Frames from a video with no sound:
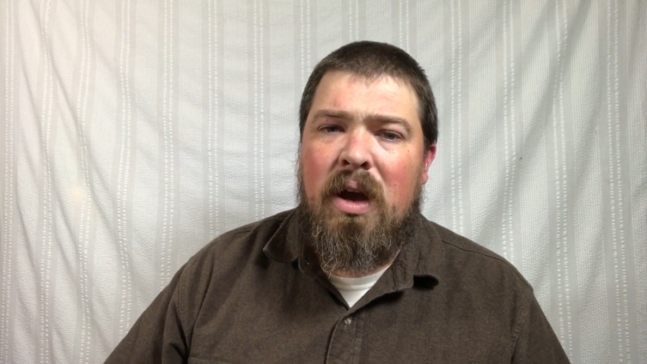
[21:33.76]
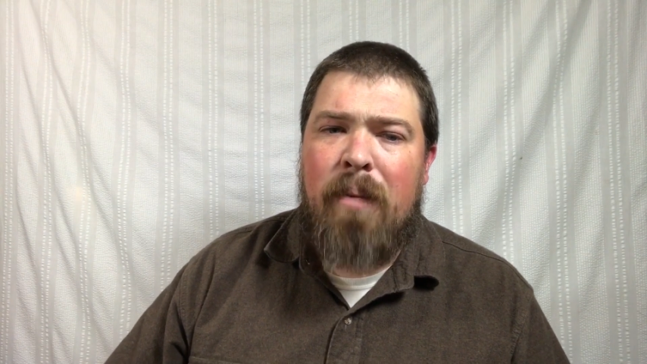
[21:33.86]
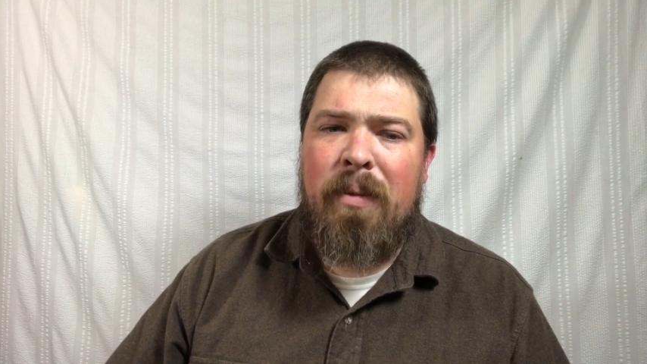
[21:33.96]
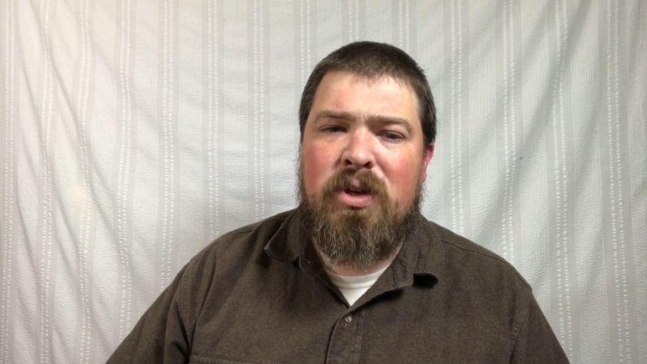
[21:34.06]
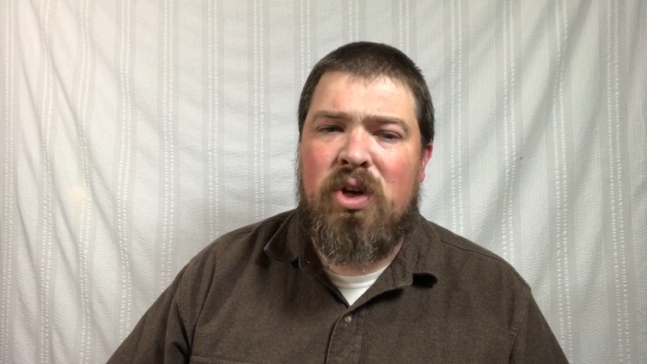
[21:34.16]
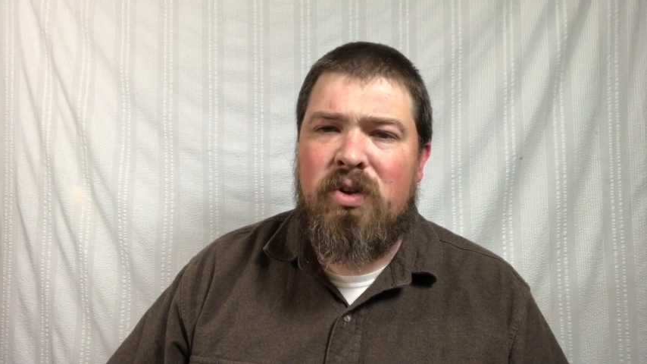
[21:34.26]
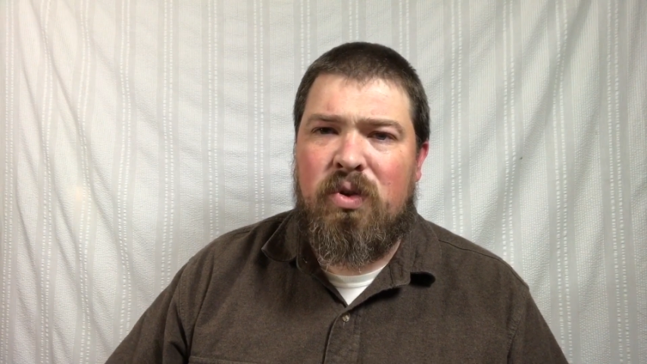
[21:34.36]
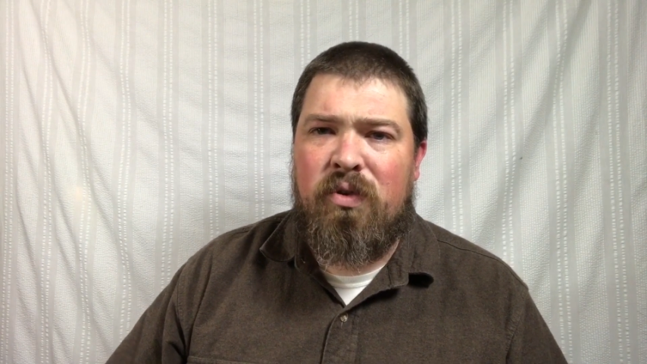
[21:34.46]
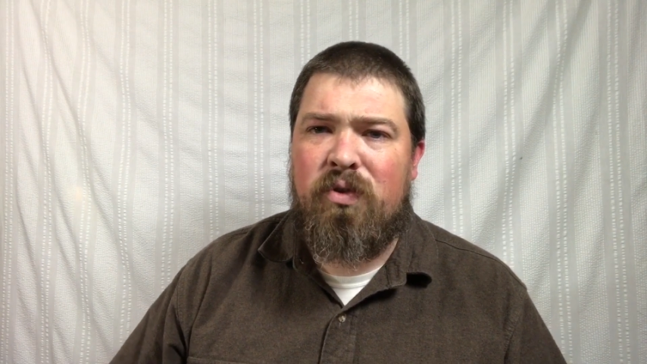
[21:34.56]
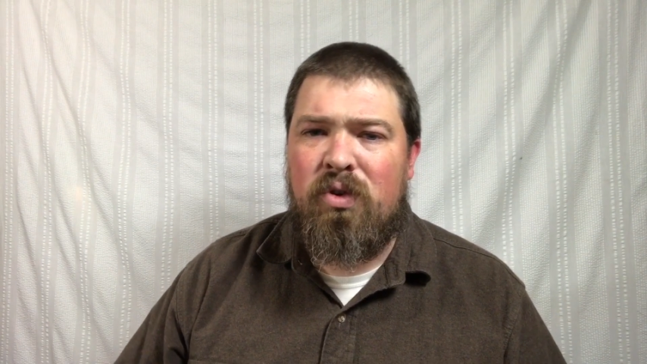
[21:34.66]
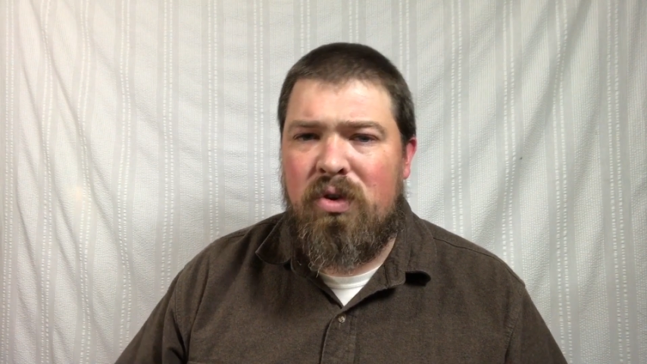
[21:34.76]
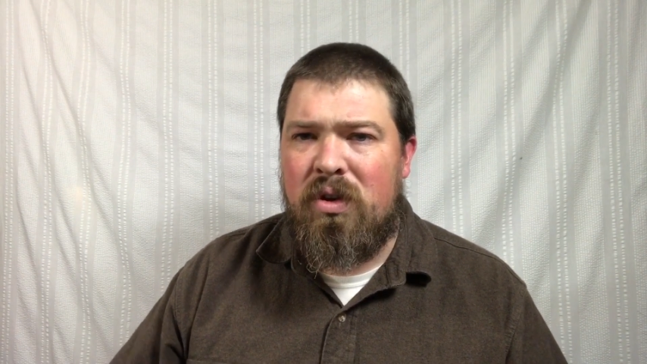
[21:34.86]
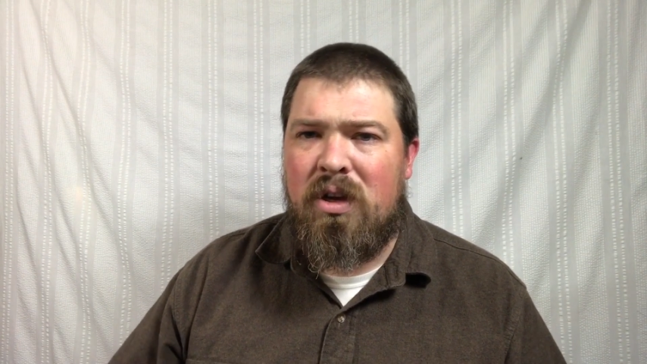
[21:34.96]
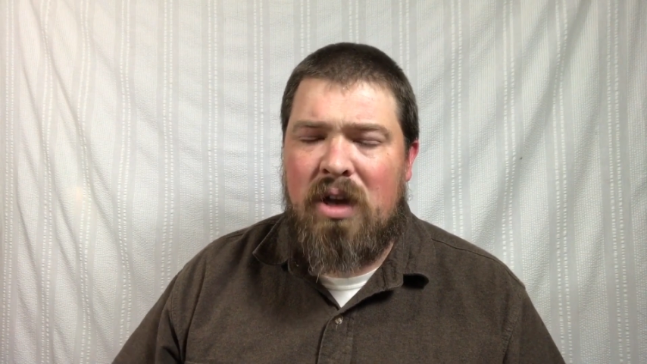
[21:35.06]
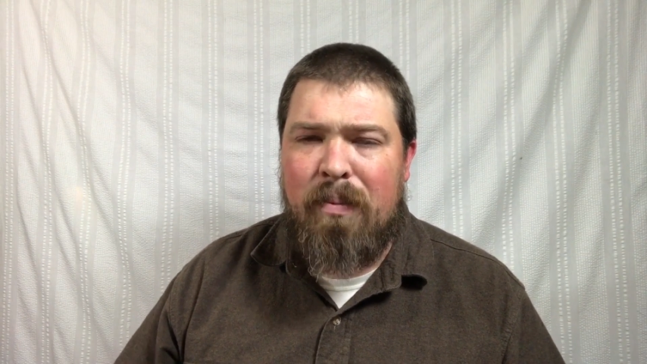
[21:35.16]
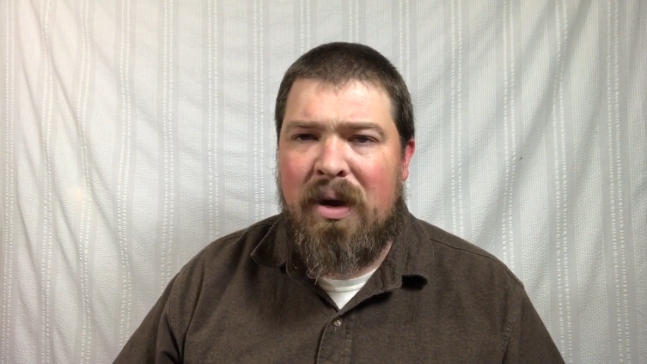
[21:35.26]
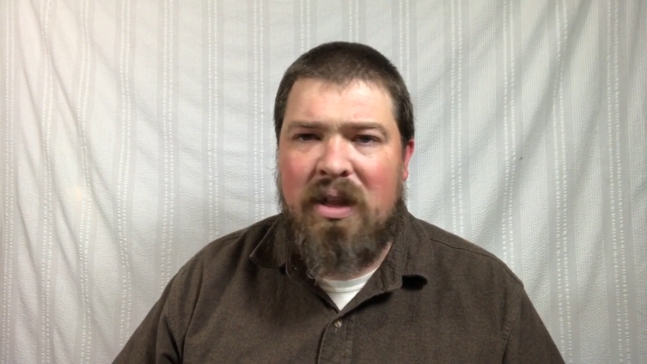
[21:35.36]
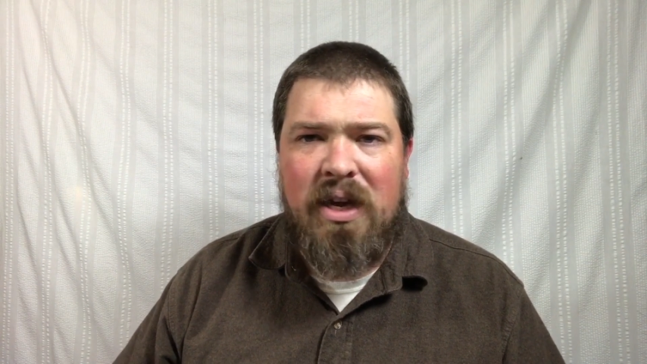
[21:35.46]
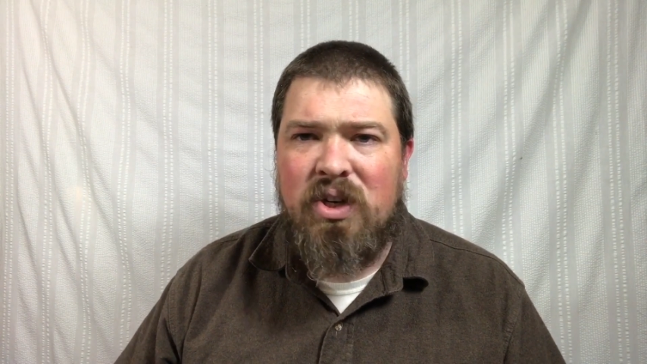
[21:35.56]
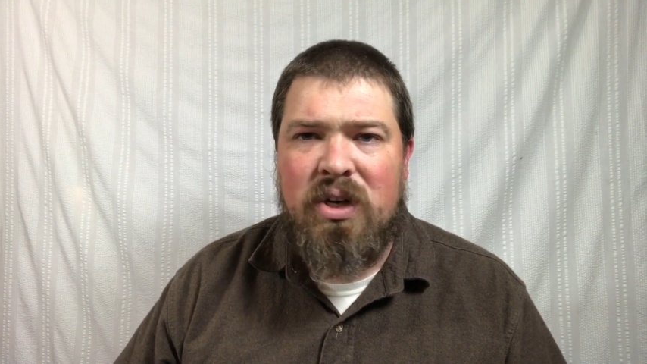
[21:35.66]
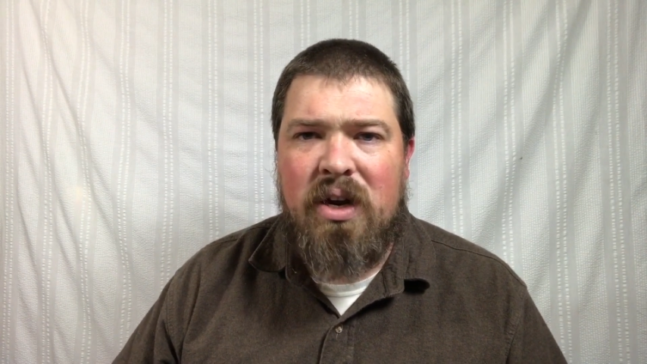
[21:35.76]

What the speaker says: I'm not sure I'll do a full Dama collection.